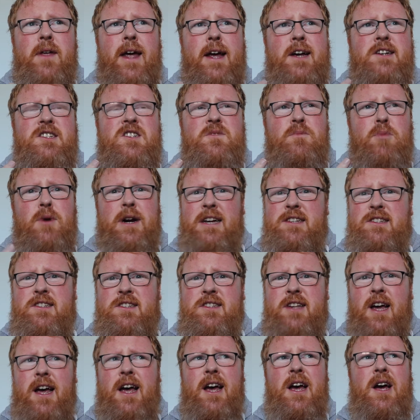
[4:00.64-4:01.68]

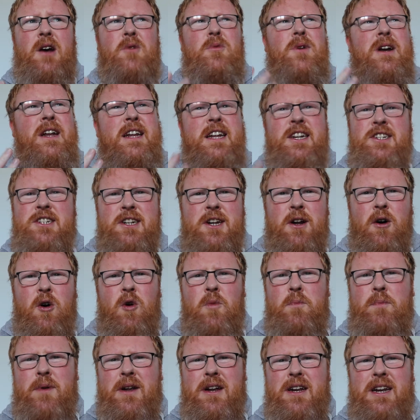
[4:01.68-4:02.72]
express religion
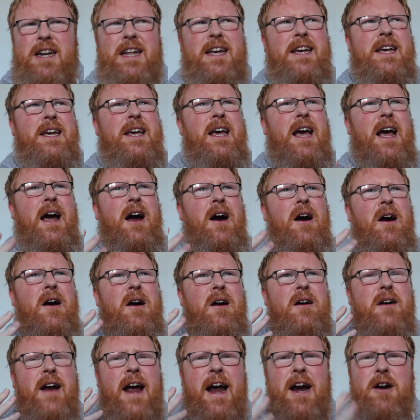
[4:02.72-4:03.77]
openly,
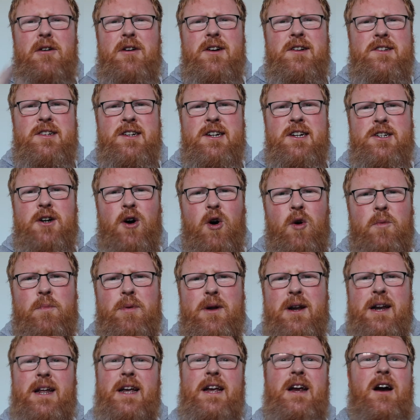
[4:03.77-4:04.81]
our heritage
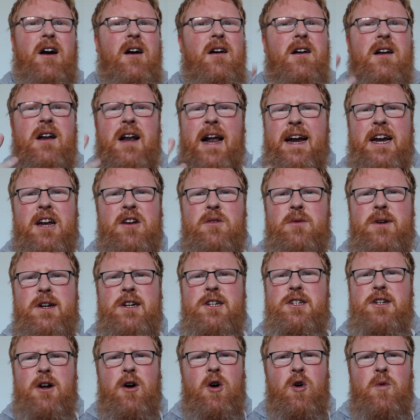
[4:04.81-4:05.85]
openly, our
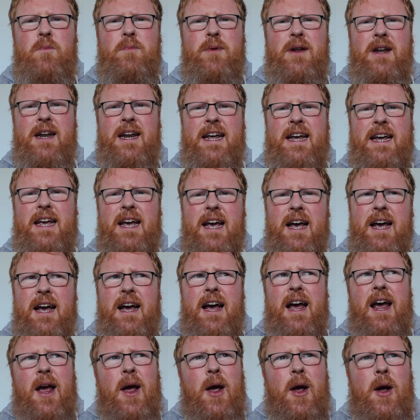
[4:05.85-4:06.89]
language openly.
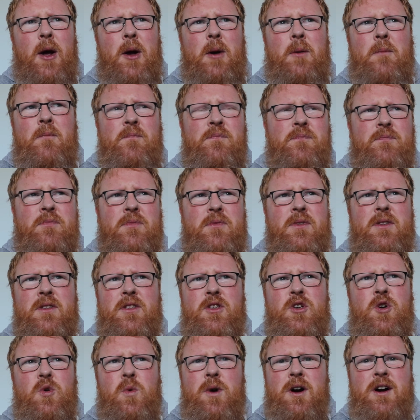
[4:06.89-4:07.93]

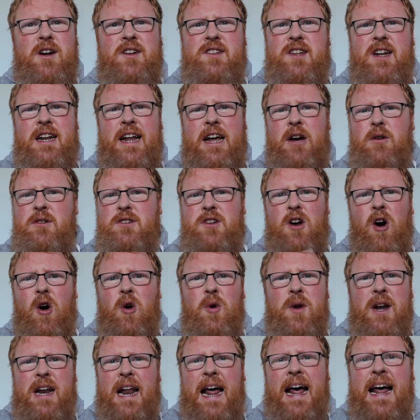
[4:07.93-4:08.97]
You weren't allowed to
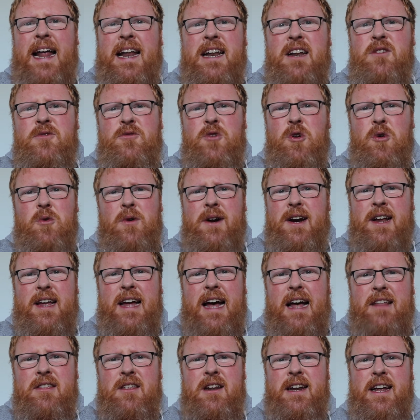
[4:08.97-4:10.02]
own land if you were a
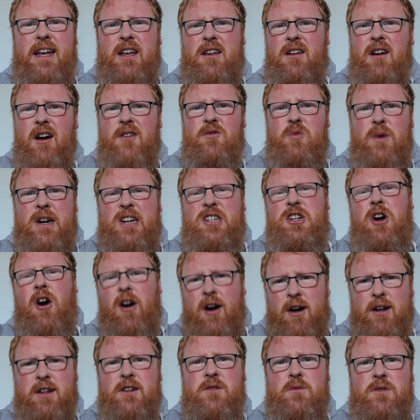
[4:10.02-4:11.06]
Catholic, of which
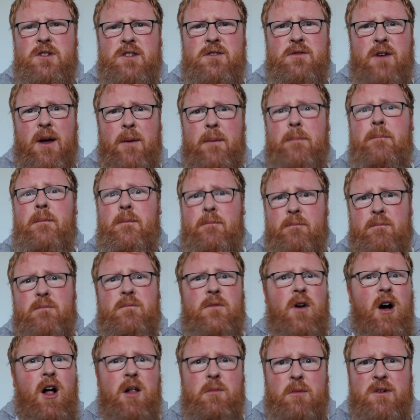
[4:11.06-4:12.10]
Ireland was
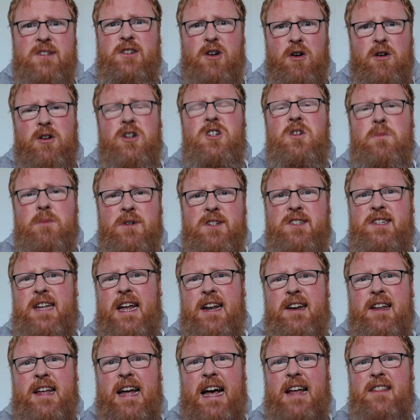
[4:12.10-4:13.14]
almost
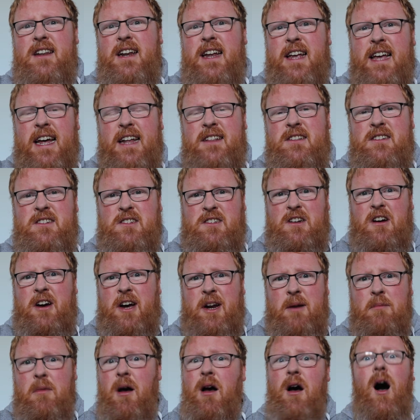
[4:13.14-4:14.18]
100% Catholic at the
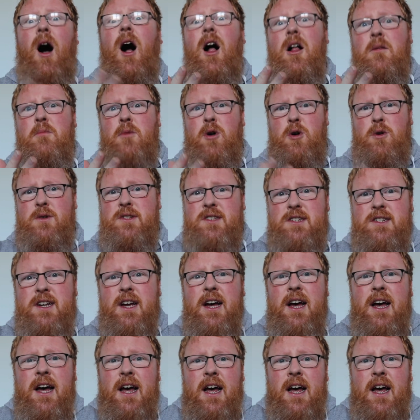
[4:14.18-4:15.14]
time, almost.